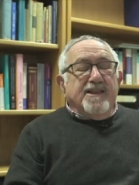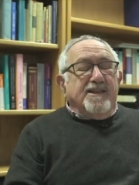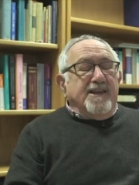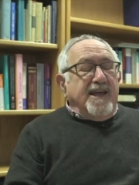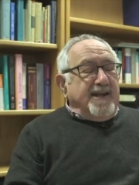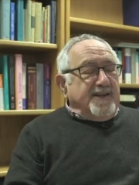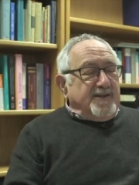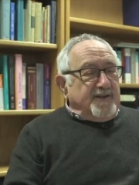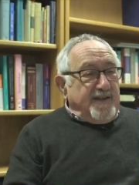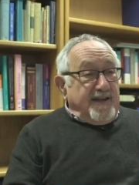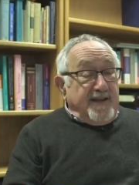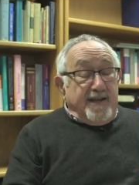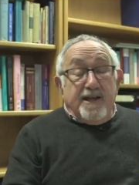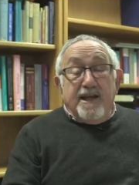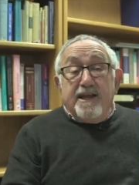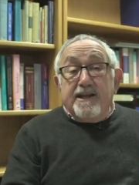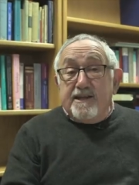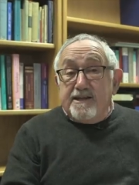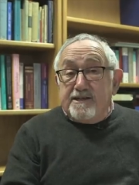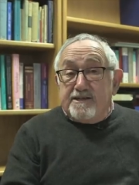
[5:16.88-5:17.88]
That it
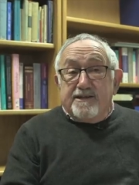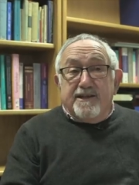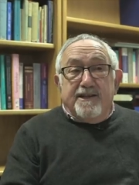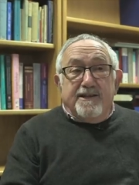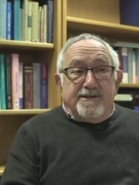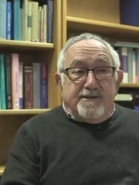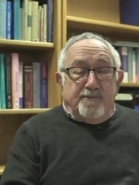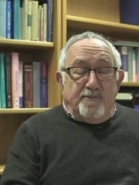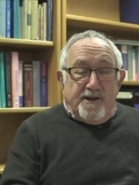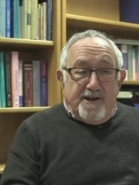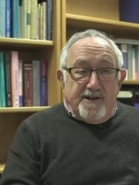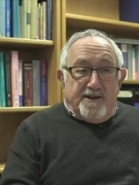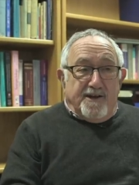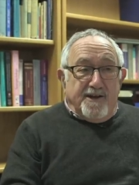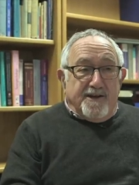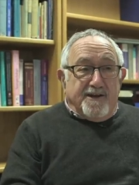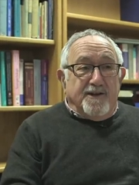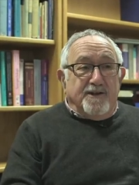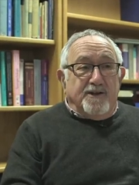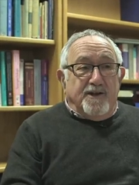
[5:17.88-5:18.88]
is, it's a bit
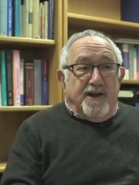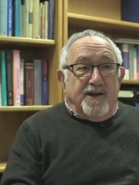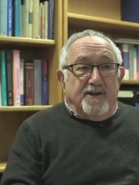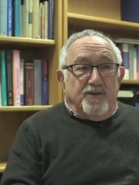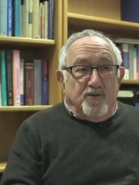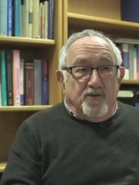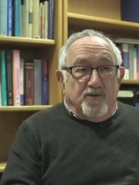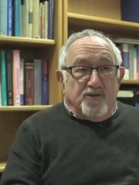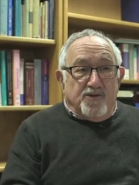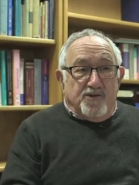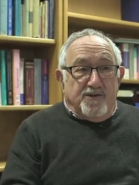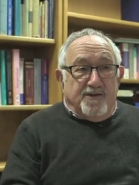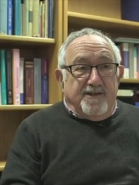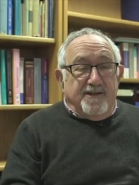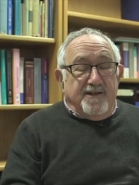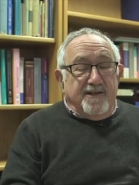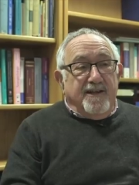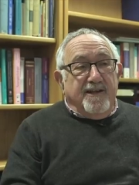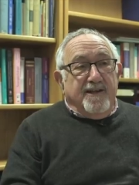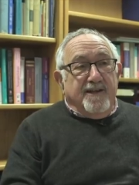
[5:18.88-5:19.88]
like an auction.
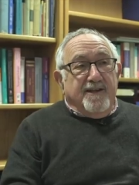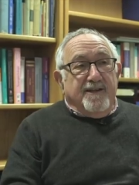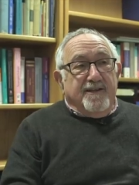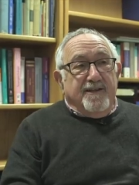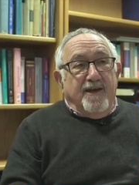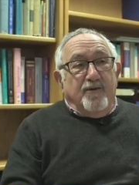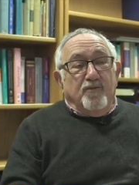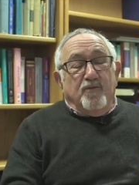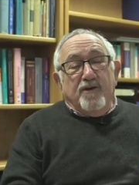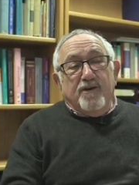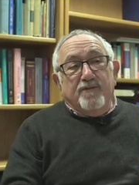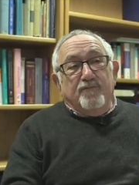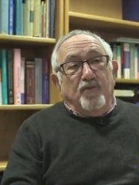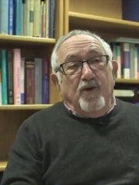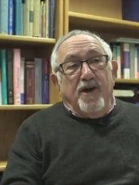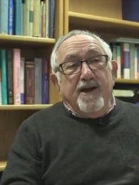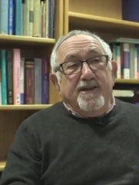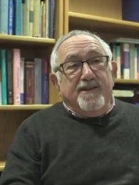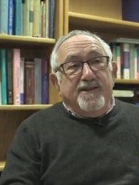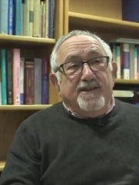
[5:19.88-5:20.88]
Now,
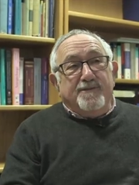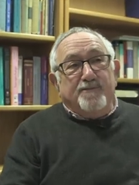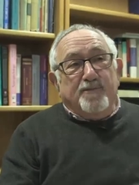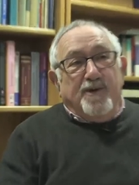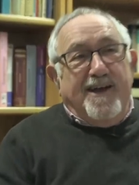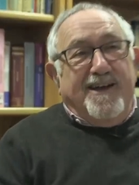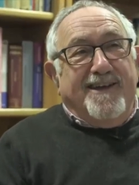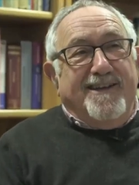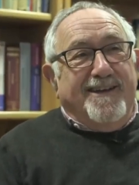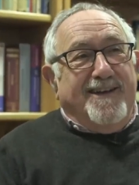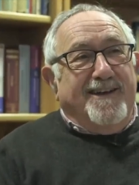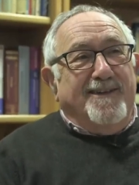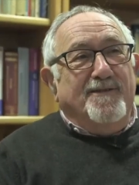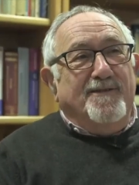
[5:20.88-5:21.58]
why this might,